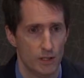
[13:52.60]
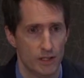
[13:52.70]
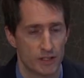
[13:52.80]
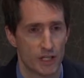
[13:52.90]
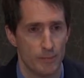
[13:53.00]

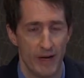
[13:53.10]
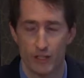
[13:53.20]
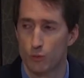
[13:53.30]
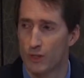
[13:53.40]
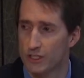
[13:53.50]
is going to match
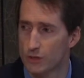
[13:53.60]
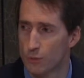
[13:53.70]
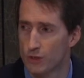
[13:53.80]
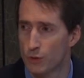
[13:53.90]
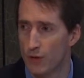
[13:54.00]
what's,
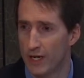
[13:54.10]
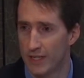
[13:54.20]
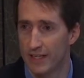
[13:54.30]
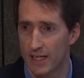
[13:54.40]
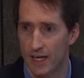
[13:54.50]
what's required in
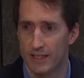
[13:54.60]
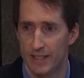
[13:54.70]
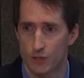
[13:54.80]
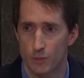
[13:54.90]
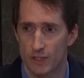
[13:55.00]
the
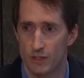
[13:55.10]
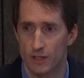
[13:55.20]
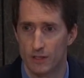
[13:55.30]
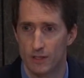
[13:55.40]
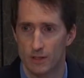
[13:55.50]
context for the
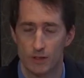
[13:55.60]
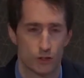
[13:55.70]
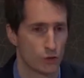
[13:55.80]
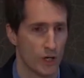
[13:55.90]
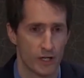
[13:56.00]

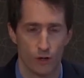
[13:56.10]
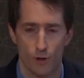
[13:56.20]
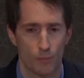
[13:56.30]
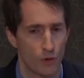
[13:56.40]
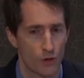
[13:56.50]
drug or a
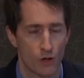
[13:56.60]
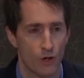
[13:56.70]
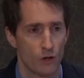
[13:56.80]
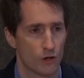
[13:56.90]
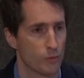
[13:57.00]

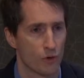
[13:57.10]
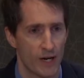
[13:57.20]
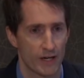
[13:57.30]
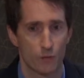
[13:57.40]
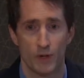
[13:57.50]
protocol or a
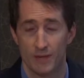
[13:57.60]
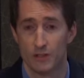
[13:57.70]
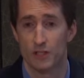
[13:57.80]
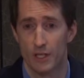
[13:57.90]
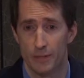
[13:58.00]
product, whatever
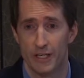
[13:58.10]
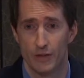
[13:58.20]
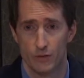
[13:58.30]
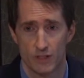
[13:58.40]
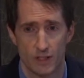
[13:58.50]
is going to be
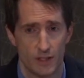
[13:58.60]
used.